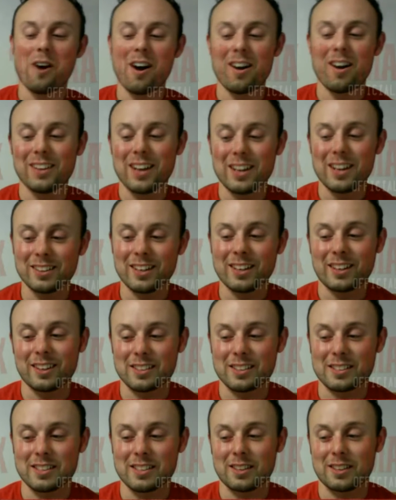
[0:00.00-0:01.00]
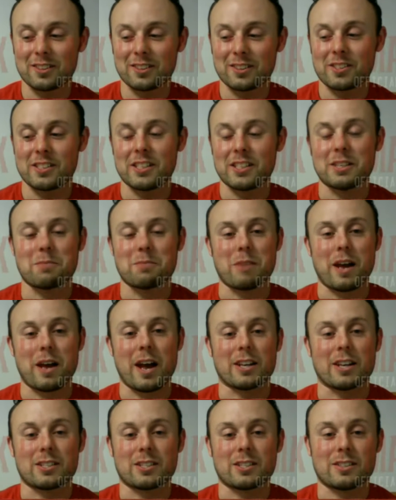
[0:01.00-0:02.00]
I liked the Ziggler Cena
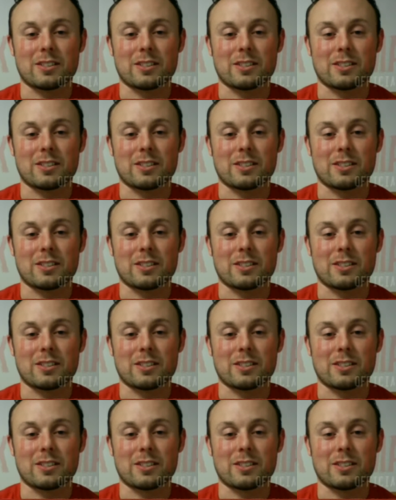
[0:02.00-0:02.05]
match.